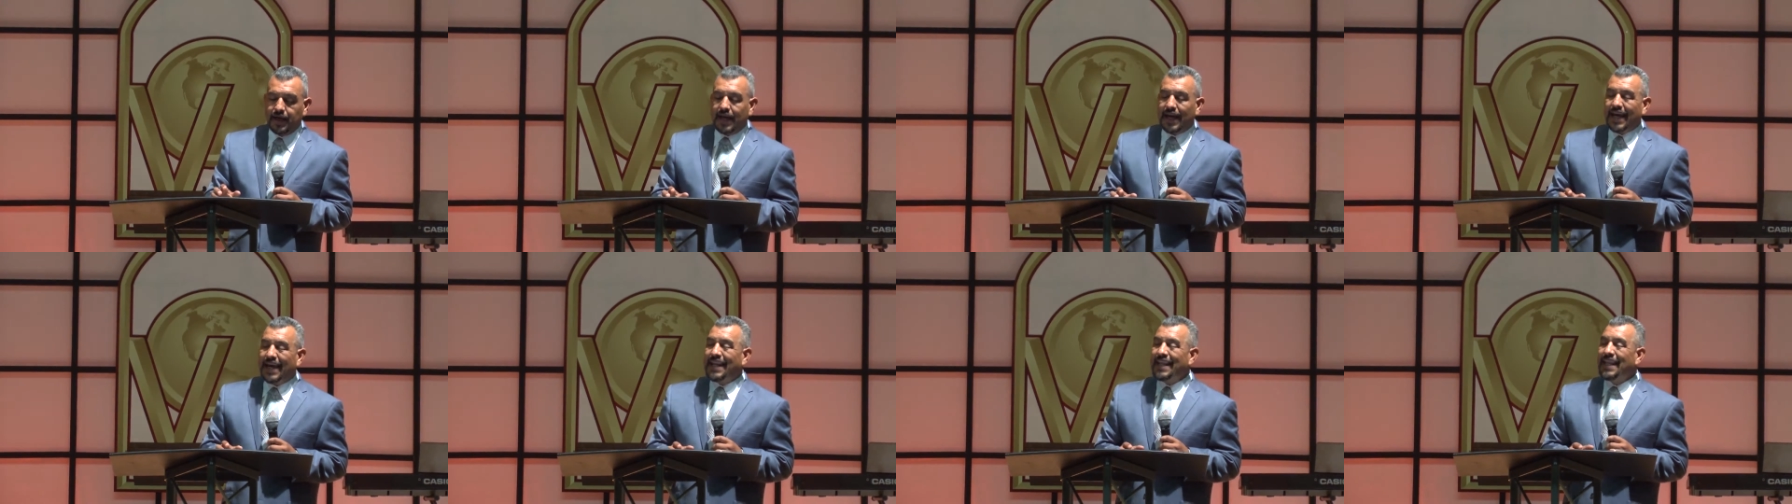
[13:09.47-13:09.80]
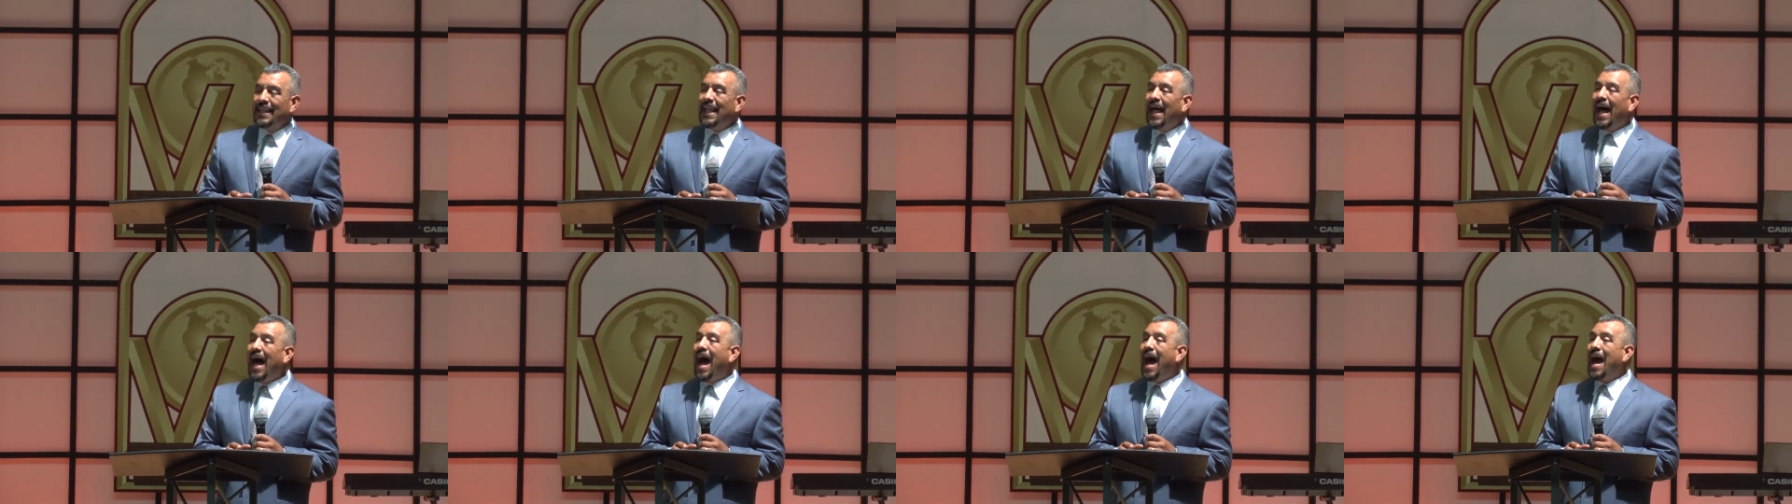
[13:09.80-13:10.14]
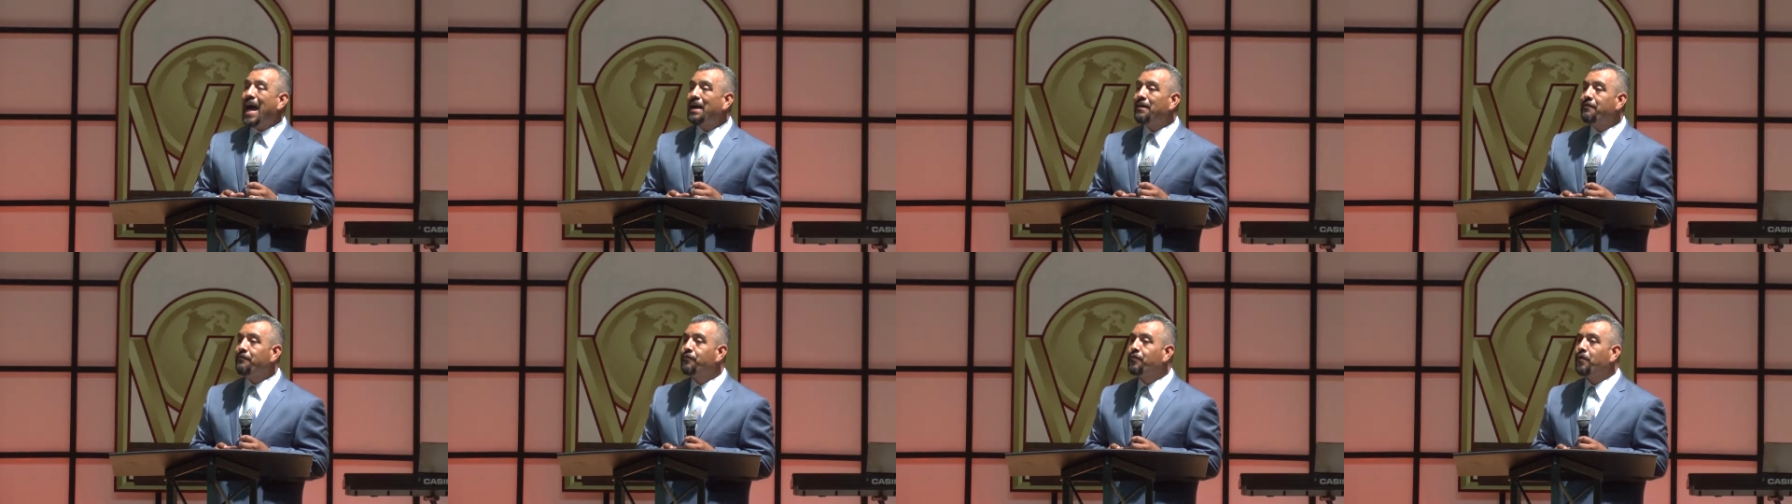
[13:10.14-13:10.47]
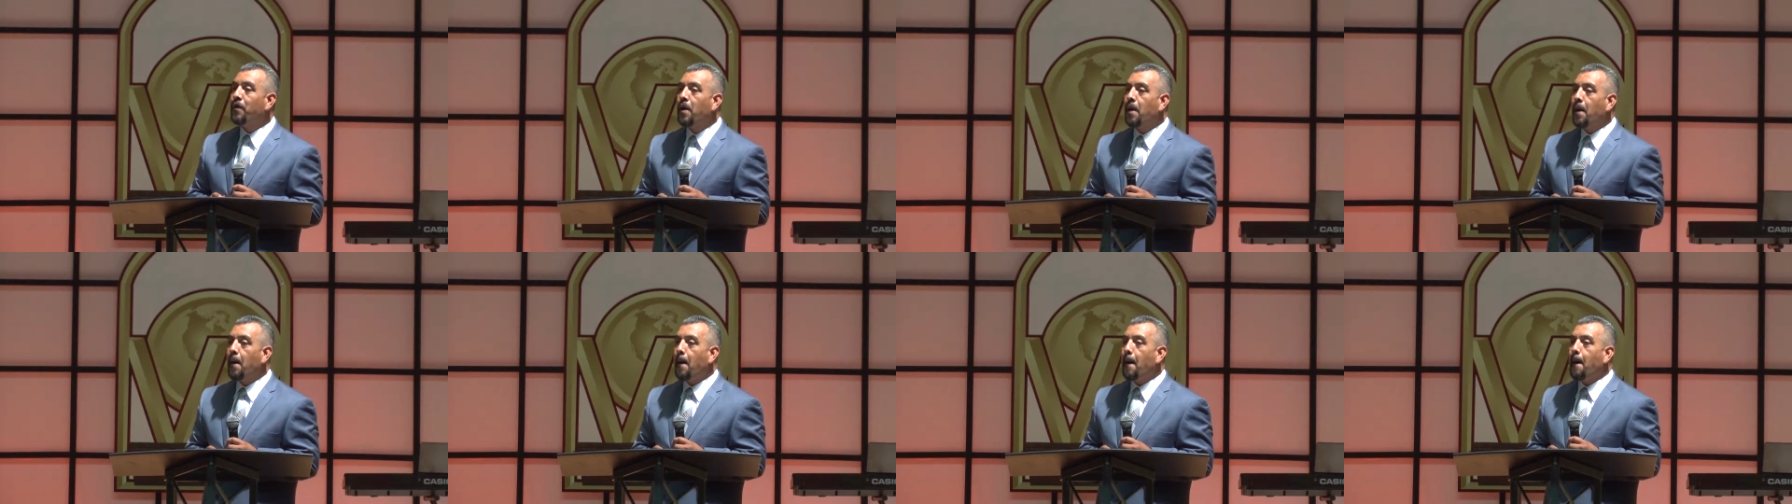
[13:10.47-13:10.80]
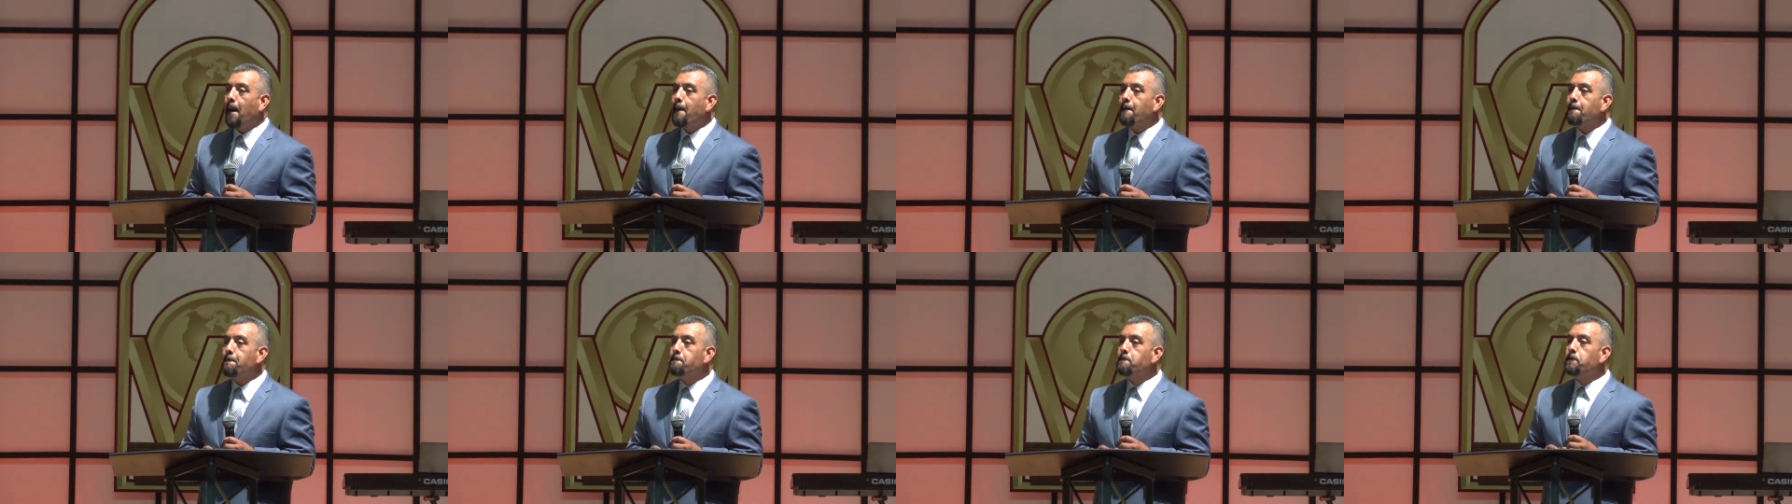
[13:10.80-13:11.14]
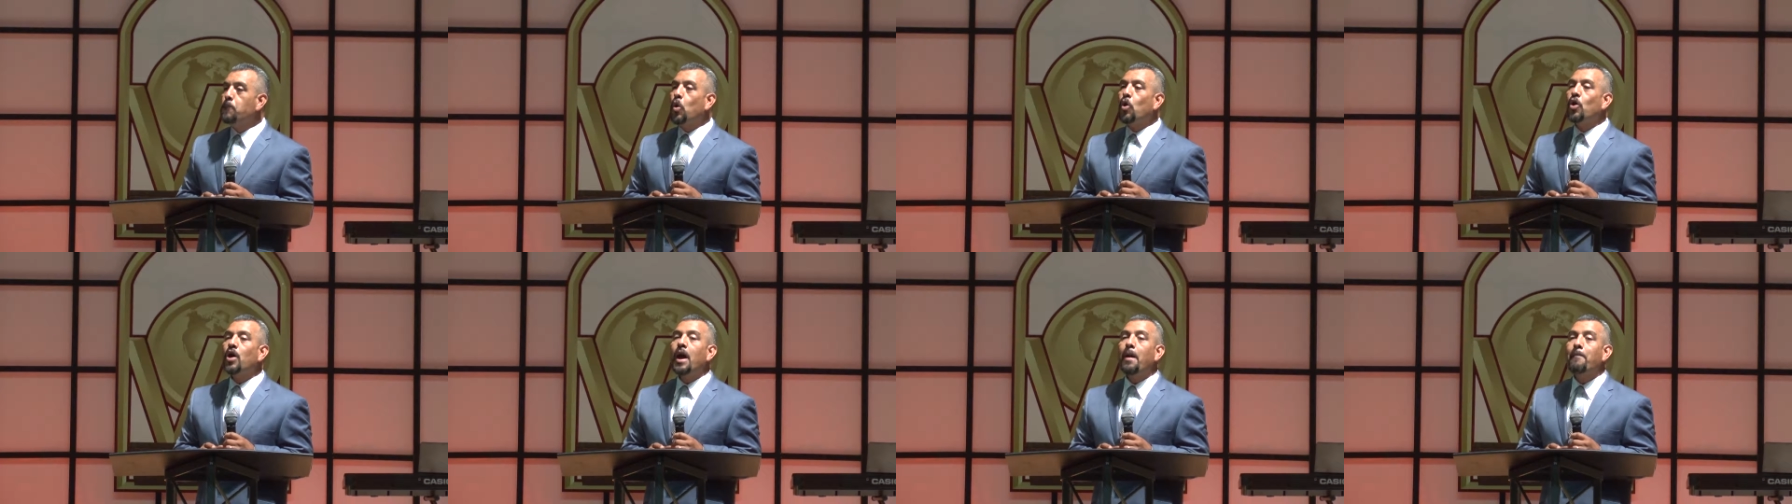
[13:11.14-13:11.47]
and life
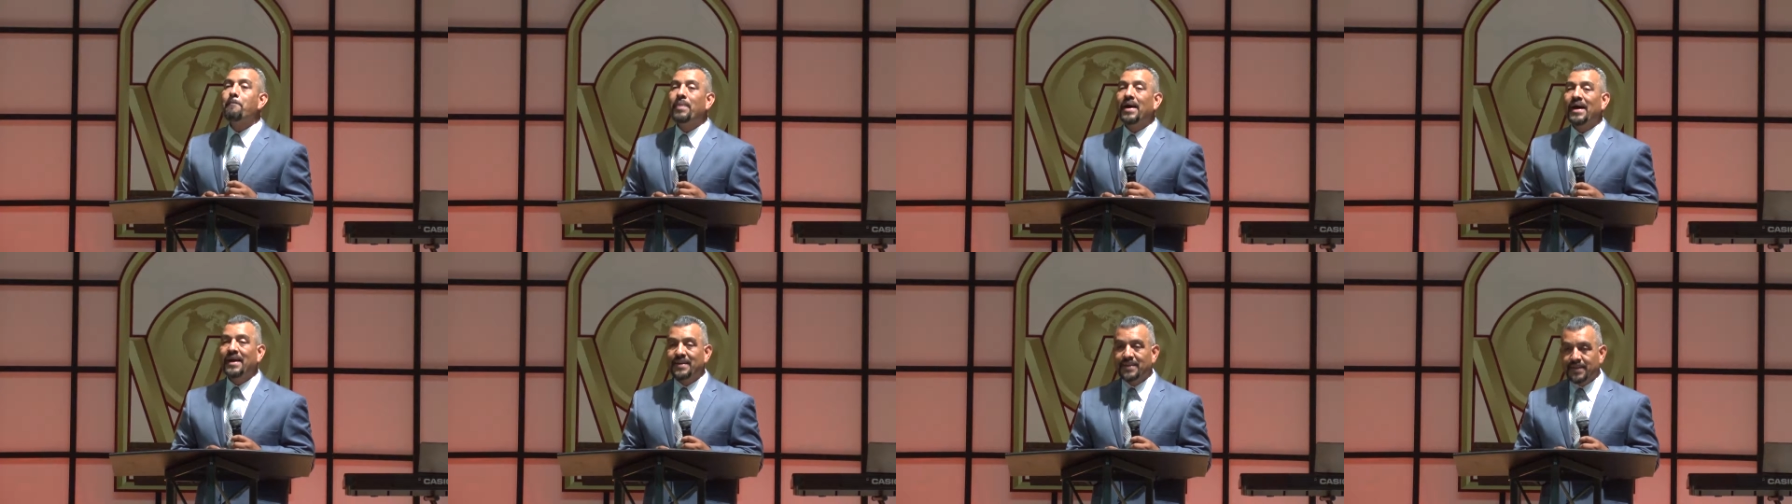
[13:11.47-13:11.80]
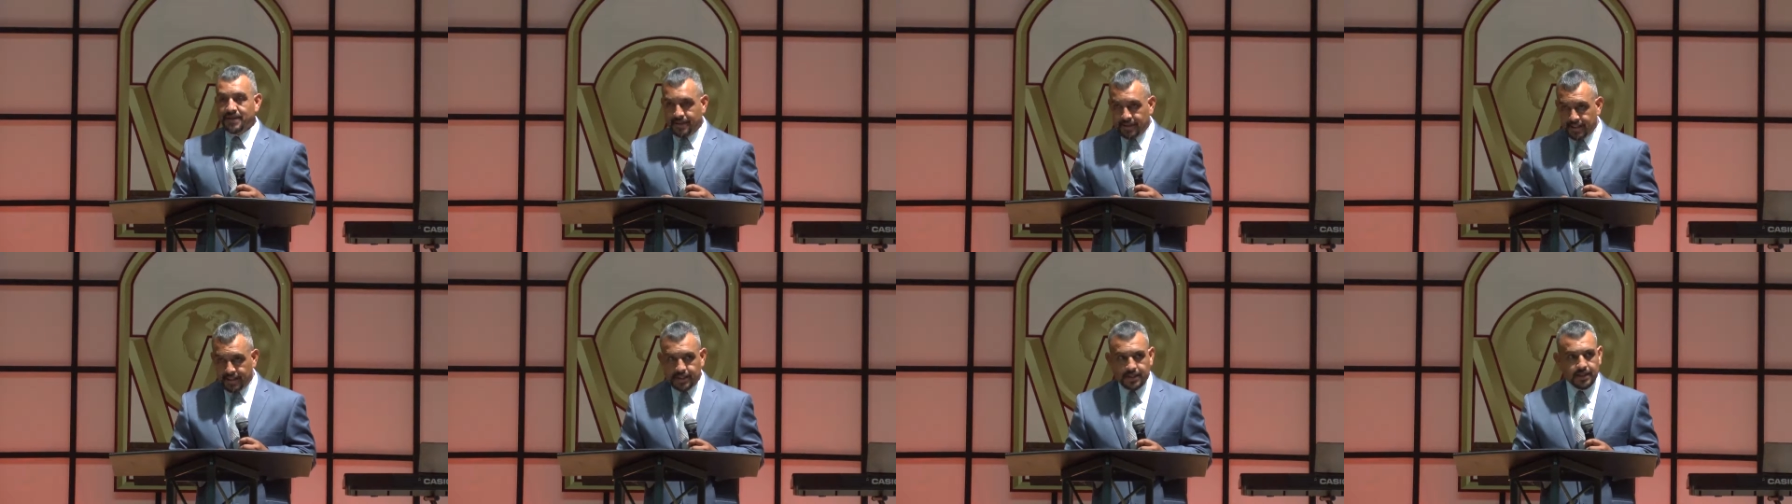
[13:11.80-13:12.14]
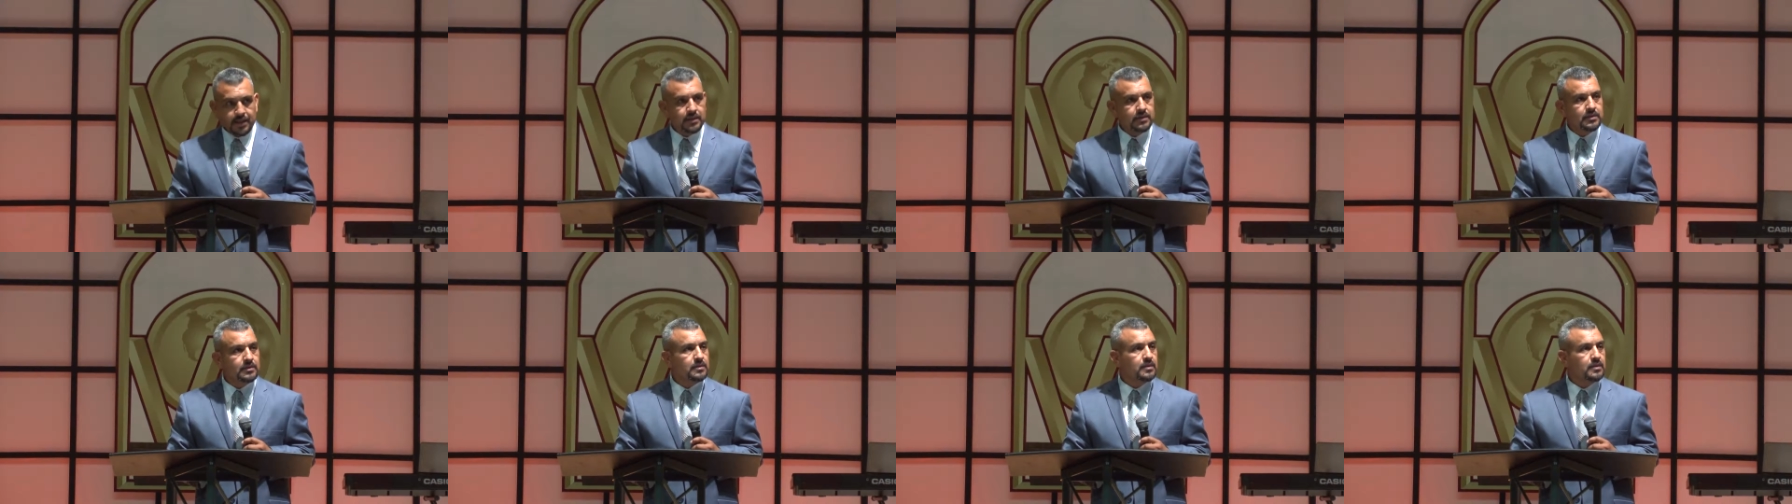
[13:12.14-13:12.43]
more abundantly.